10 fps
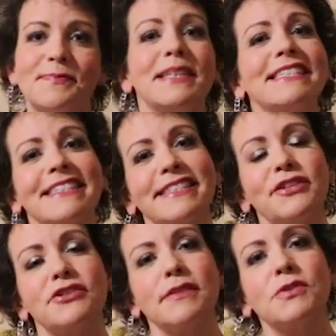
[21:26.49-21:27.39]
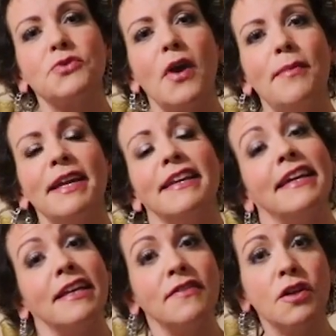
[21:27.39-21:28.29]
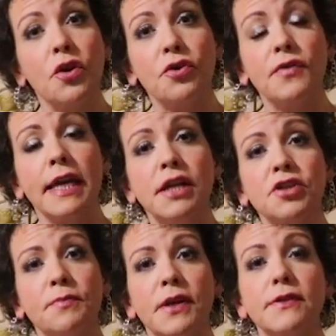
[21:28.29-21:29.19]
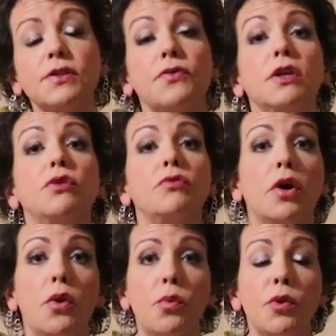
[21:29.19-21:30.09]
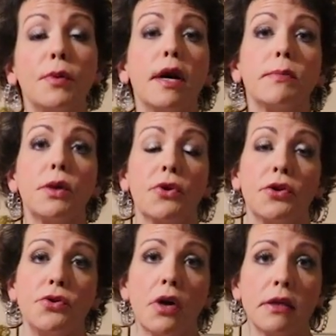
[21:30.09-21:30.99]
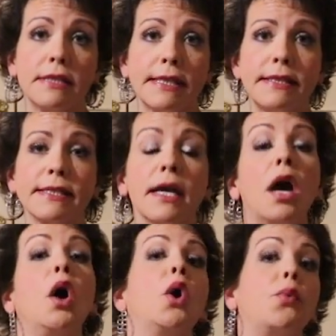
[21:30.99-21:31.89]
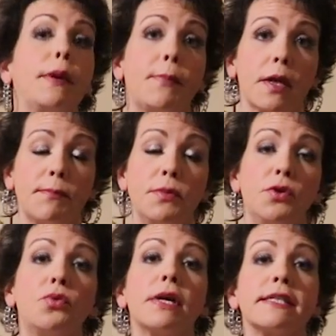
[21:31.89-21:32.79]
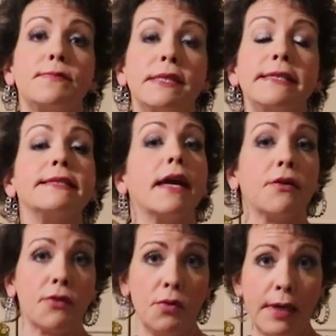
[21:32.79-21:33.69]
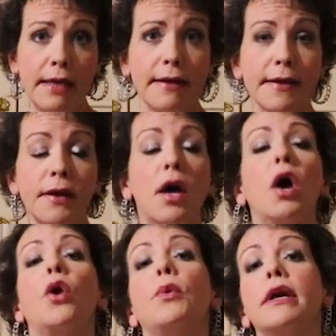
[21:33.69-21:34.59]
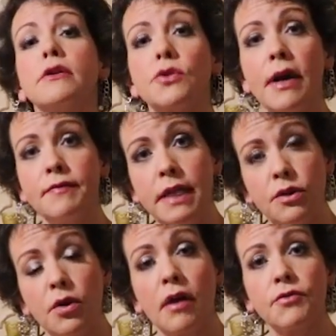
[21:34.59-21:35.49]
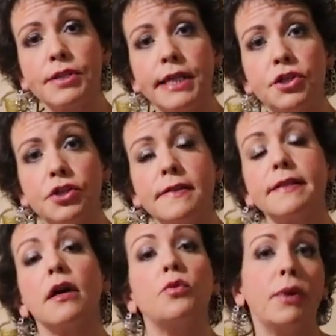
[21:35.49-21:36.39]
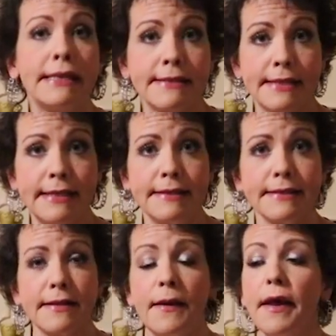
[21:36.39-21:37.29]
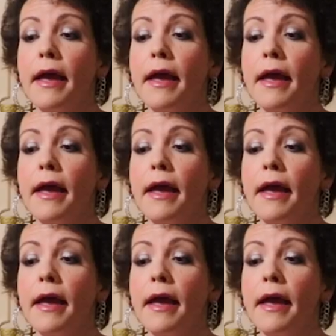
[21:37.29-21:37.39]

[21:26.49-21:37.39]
Please consider subscribing and hitting the notification bell so that you know when we upload our new content. We put up new recipes every week. We also have keto conversations on Wednesdays,